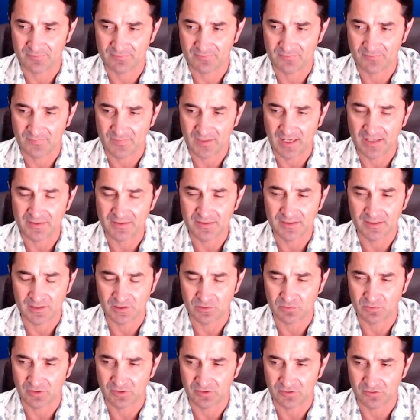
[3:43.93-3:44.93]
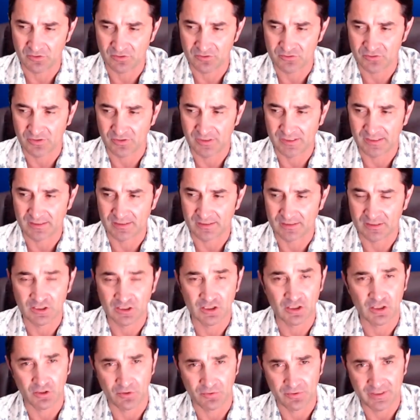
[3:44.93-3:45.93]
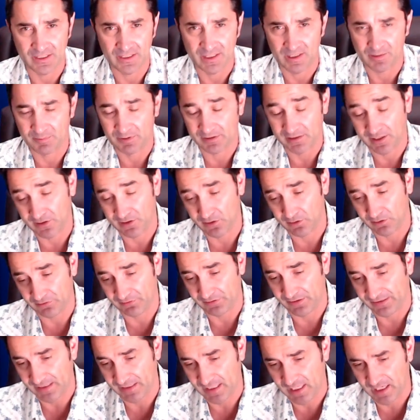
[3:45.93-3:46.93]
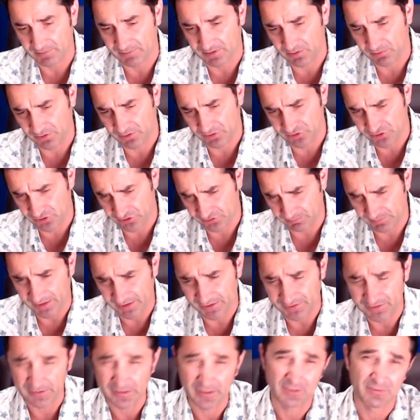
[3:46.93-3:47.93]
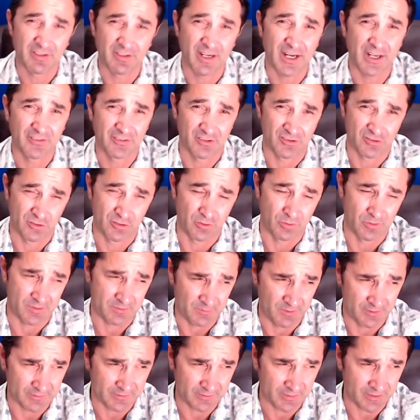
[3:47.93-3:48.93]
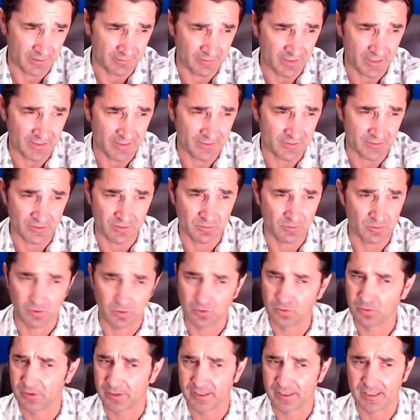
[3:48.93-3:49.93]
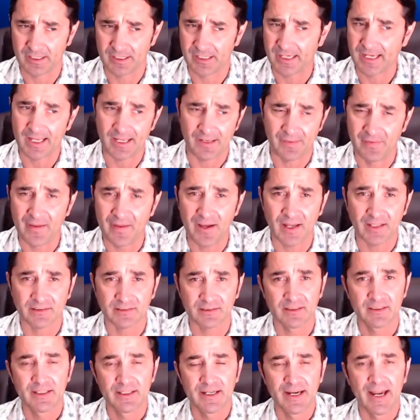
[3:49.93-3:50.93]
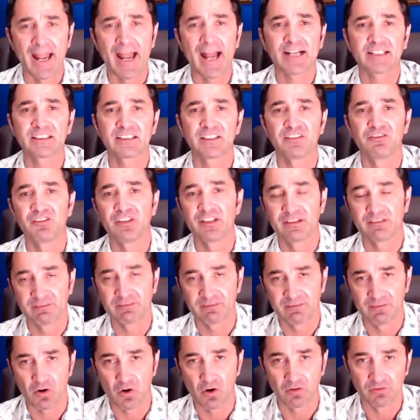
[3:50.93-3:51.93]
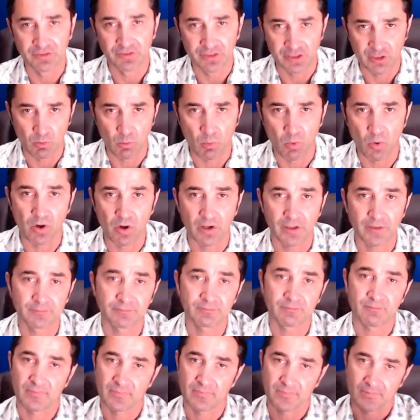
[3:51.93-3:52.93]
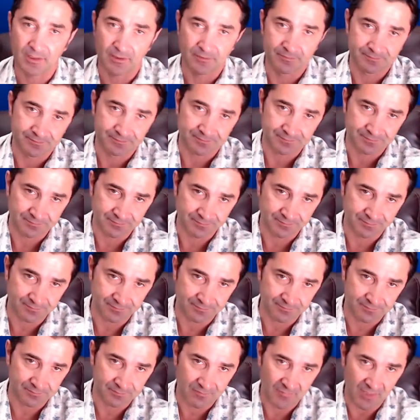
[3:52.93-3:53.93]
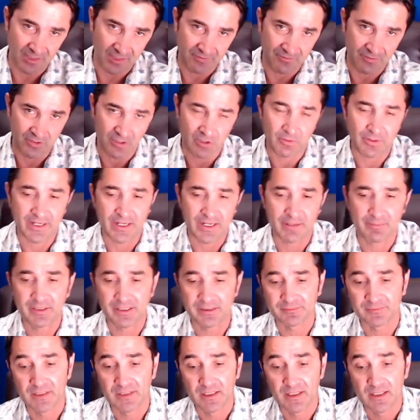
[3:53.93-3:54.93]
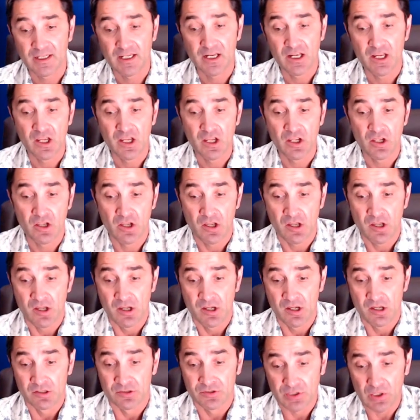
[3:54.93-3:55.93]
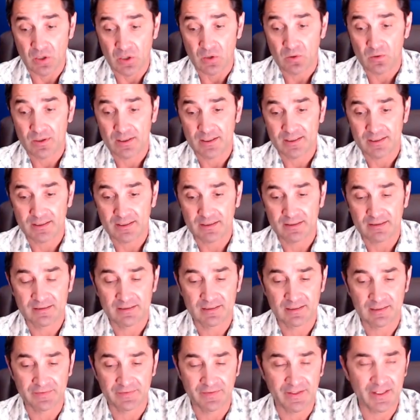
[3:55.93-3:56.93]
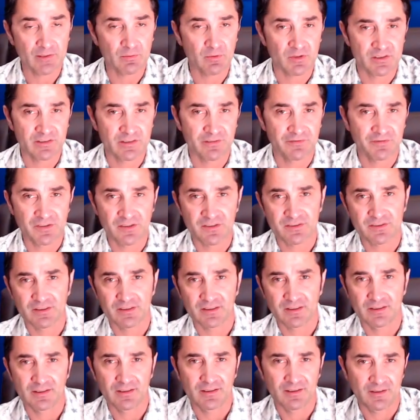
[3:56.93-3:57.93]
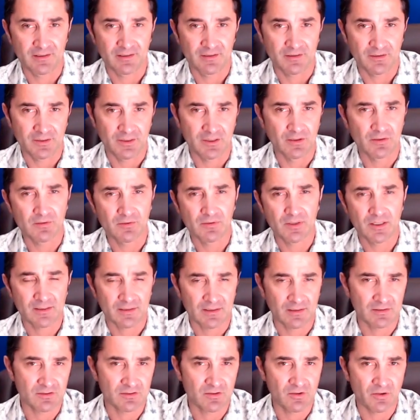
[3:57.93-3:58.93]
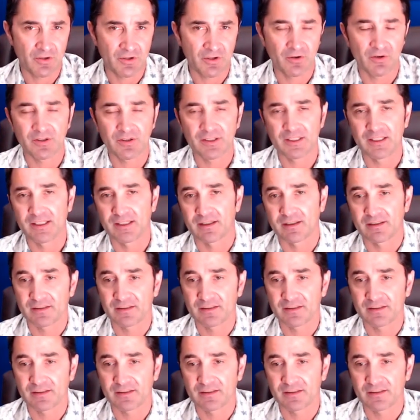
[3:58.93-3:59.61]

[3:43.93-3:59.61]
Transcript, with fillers: I think it was also in, uh, in Korea, but I know in Vietnam, there were just military advisors, U.S. military advisors, who were not, not actively involved in a war, if you know what I mean. So uh, that was the first, uh, you know, what was going on here. The